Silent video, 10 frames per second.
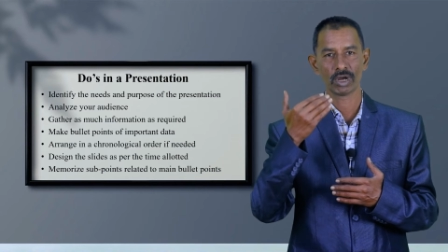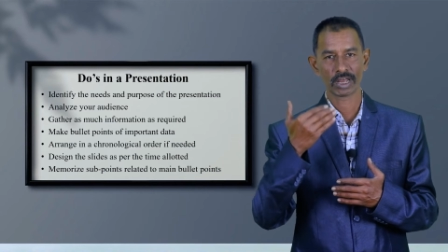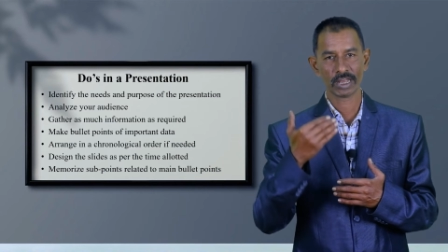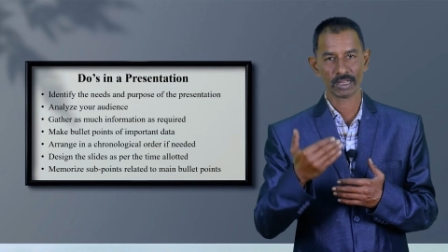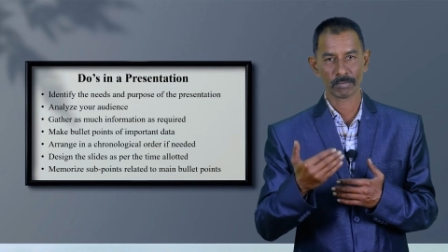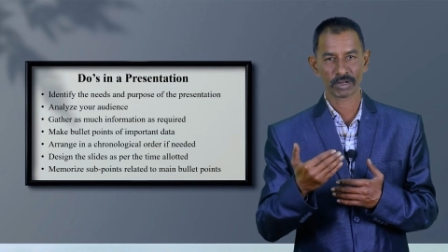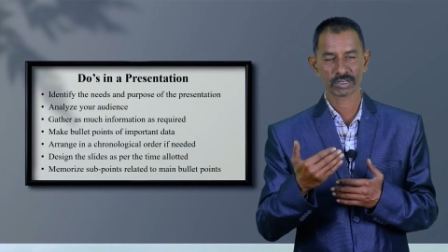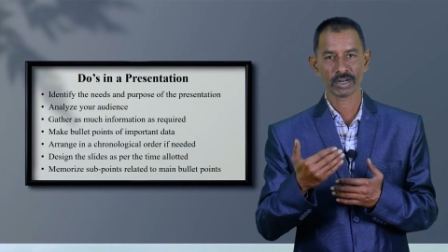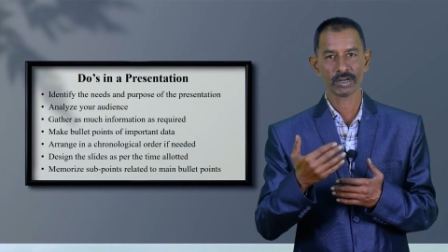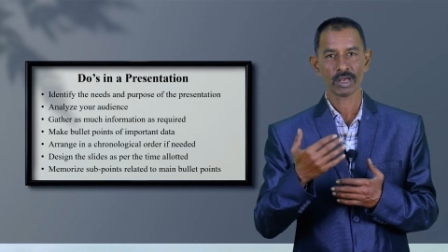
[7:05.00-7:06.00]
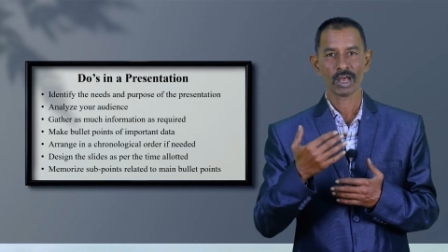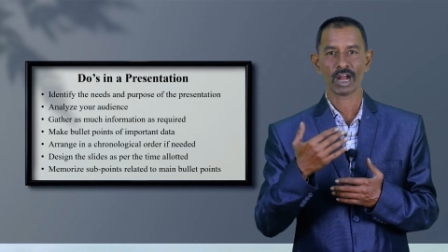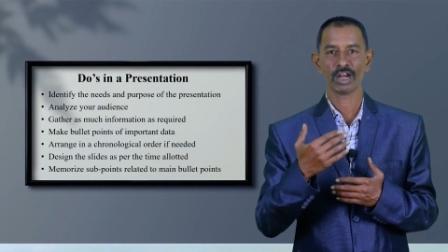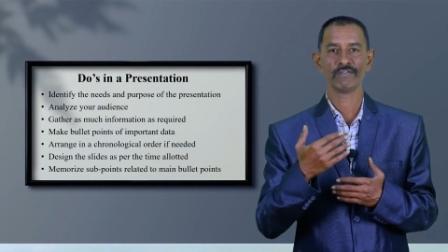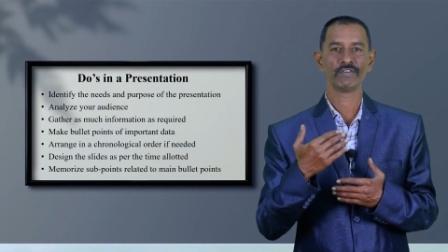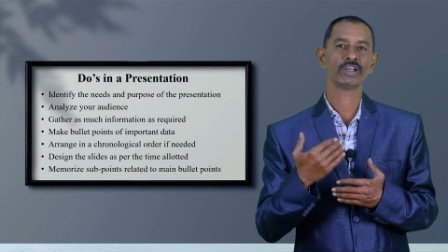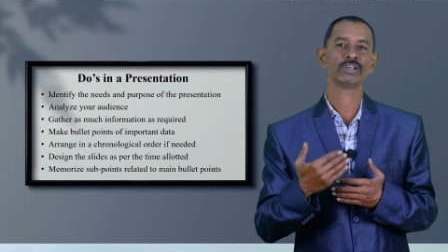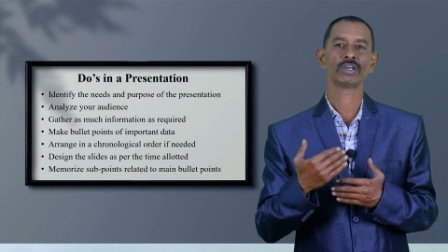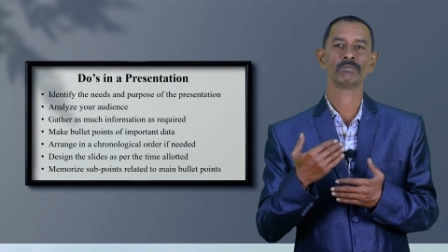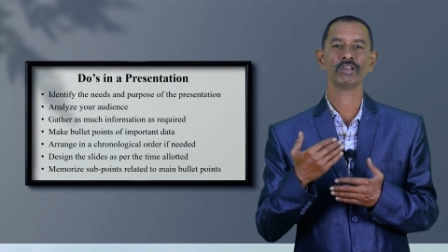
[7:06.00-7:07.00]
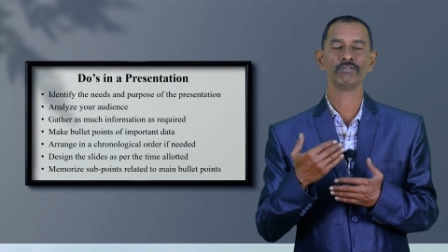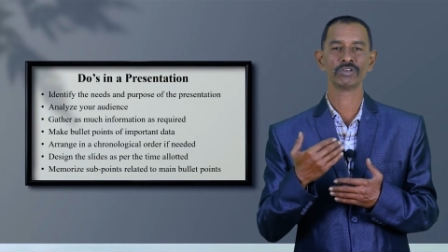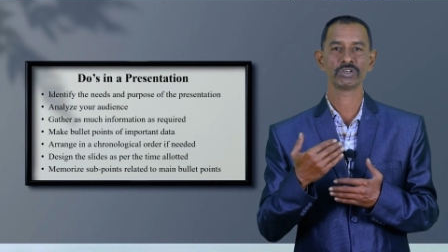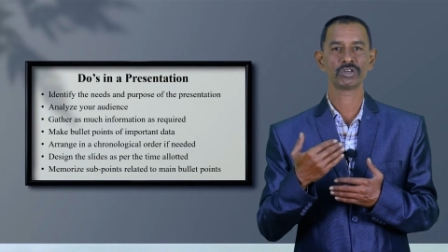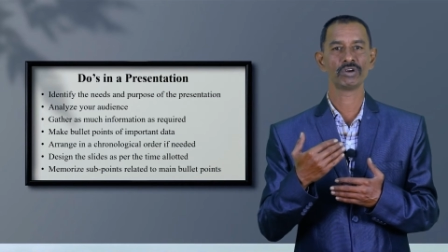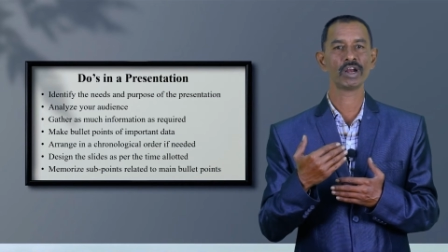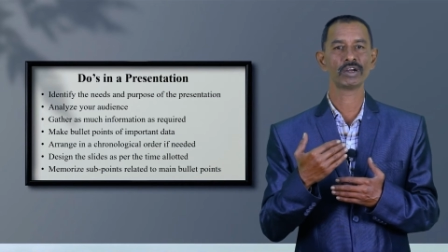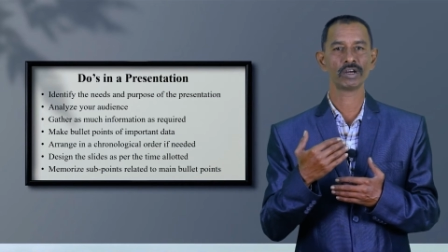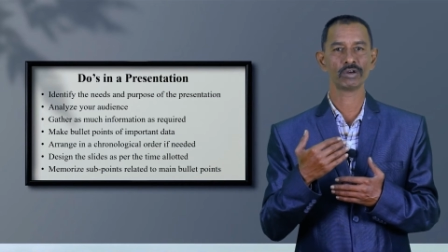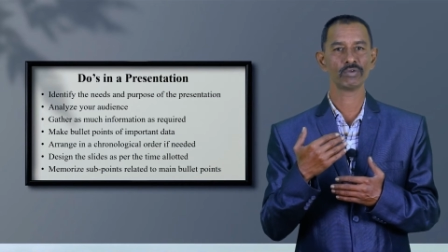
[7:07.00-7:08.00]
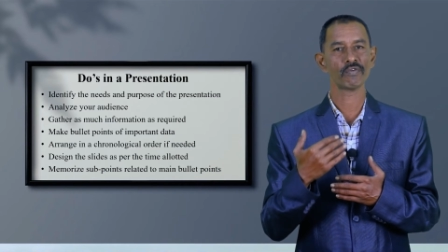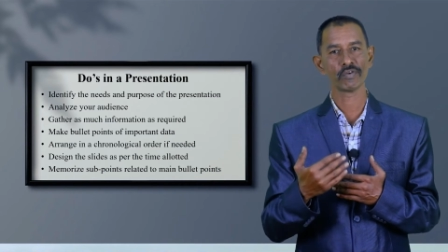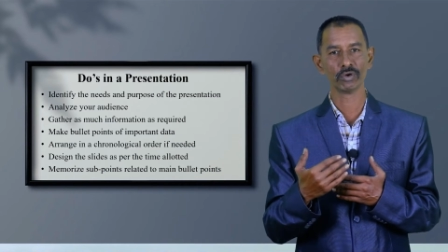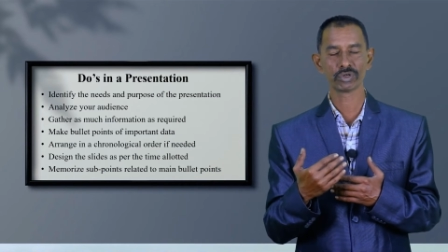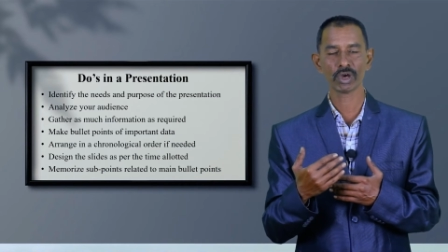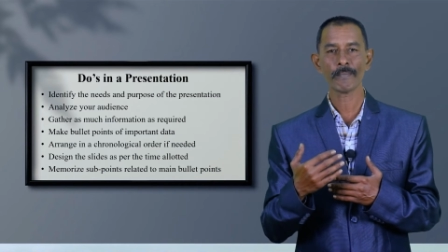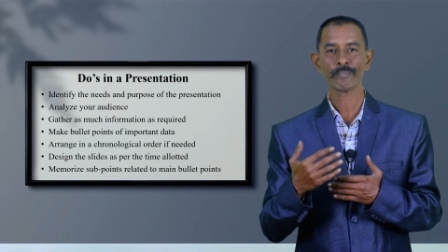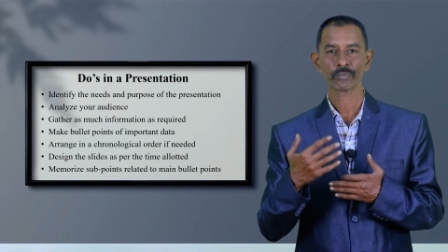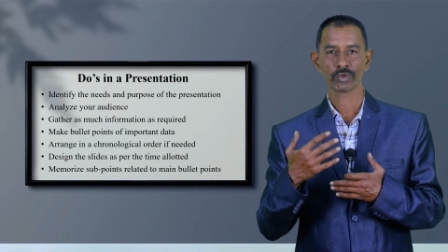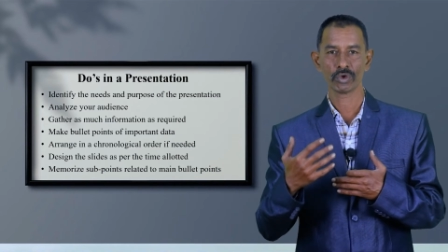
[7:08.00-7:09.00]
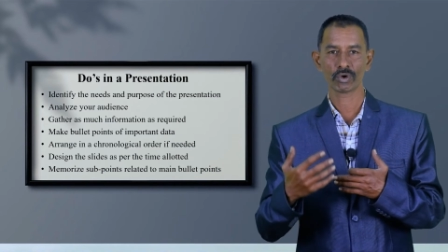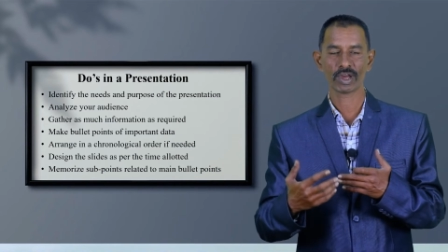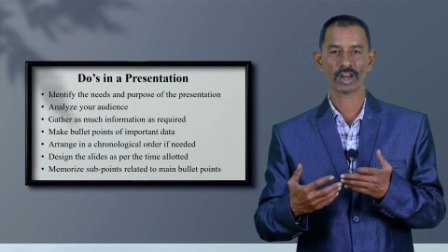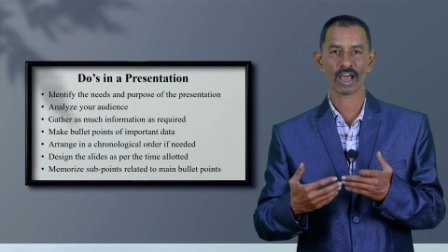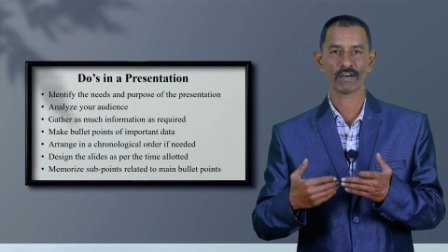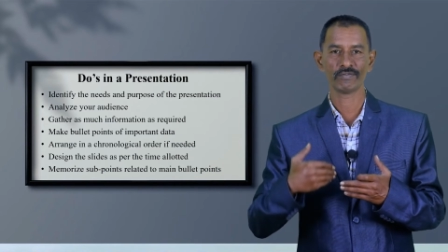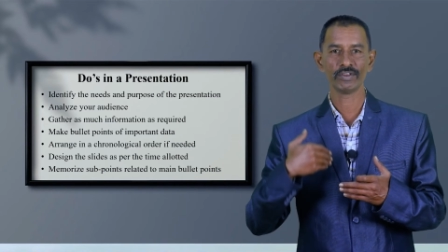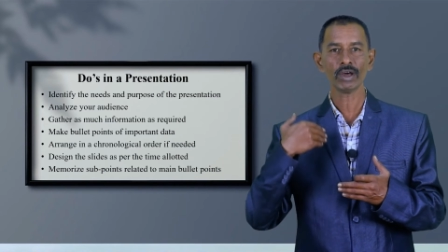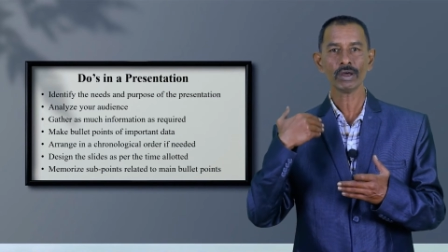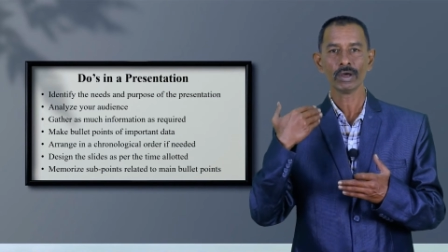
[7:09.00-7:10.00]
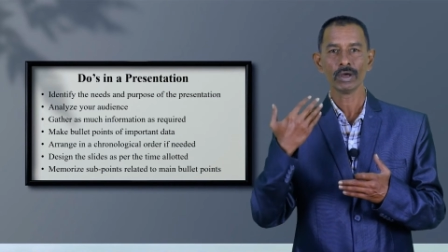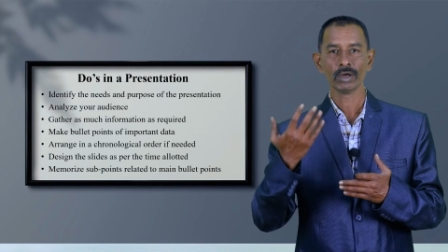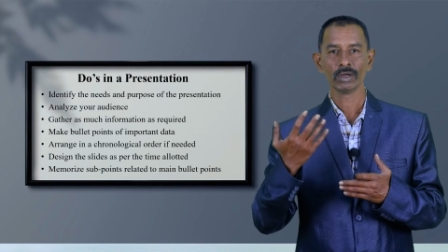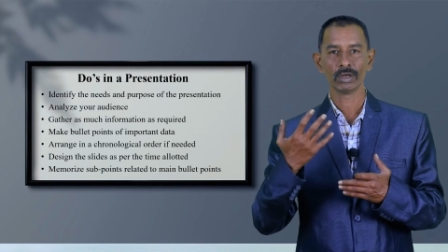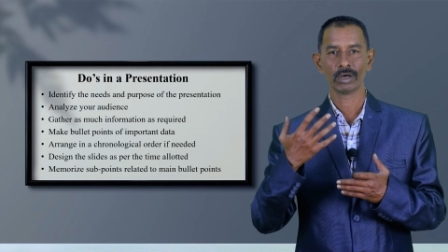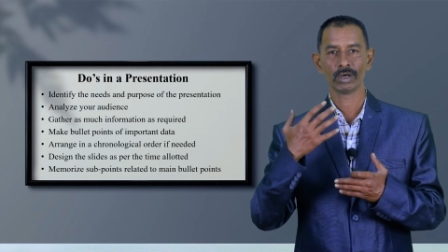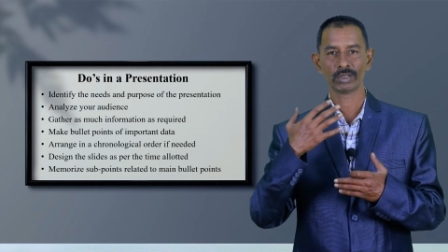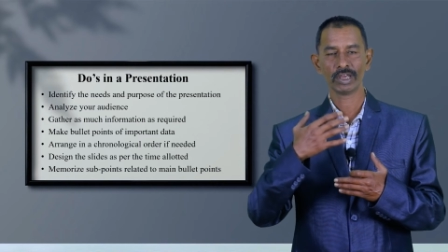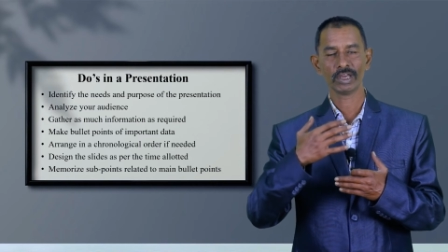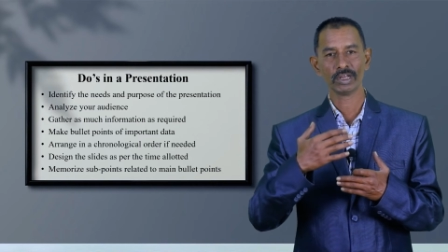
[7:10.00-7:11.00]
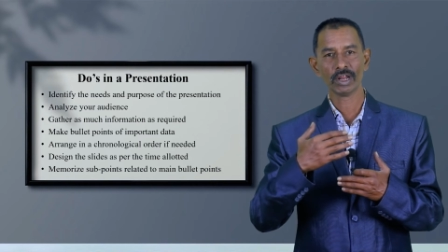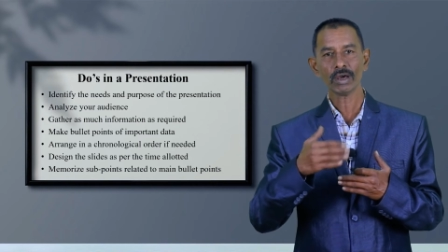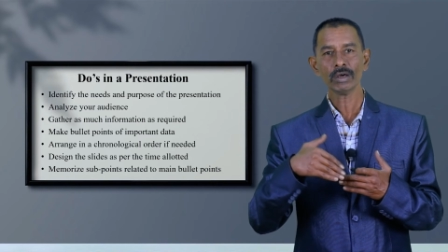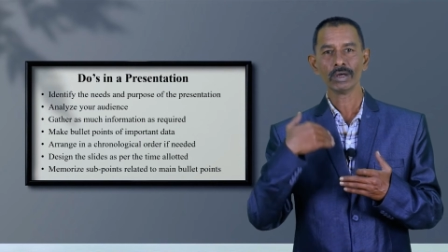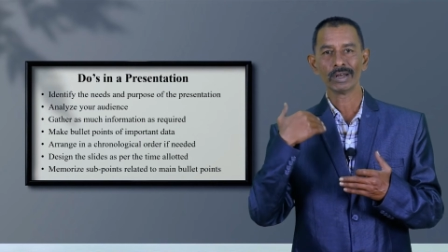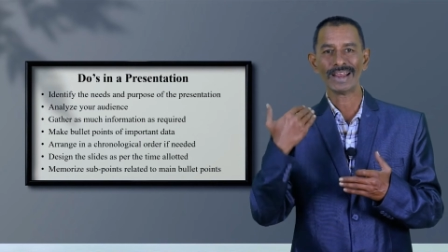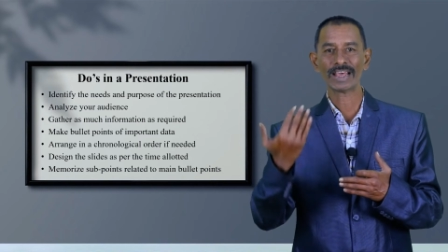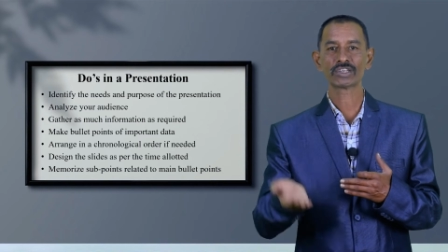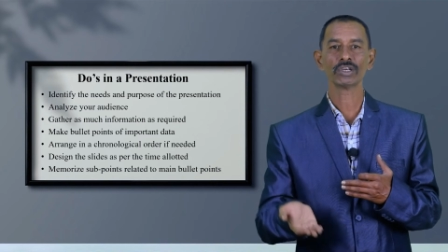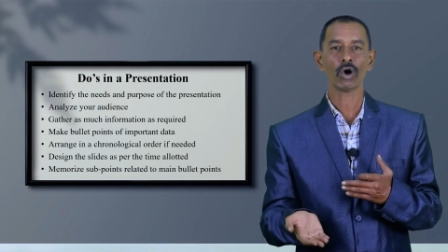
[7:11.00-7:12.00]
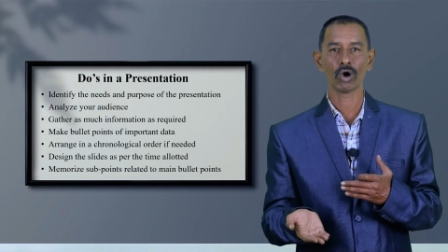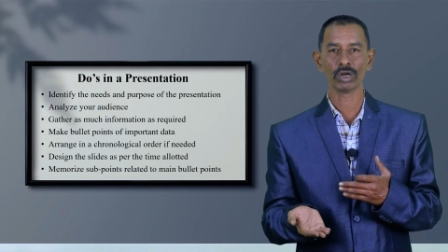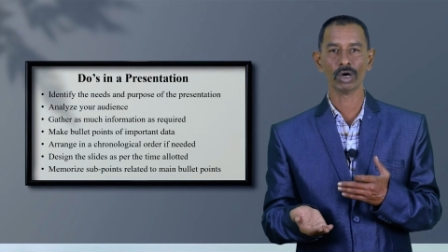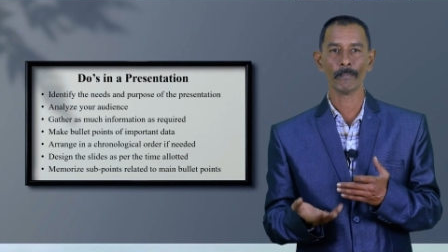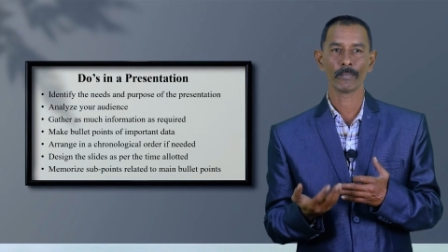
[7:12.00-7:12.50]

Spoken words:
again the present, and if there is something which is related to the future, you can have the thing in a next order.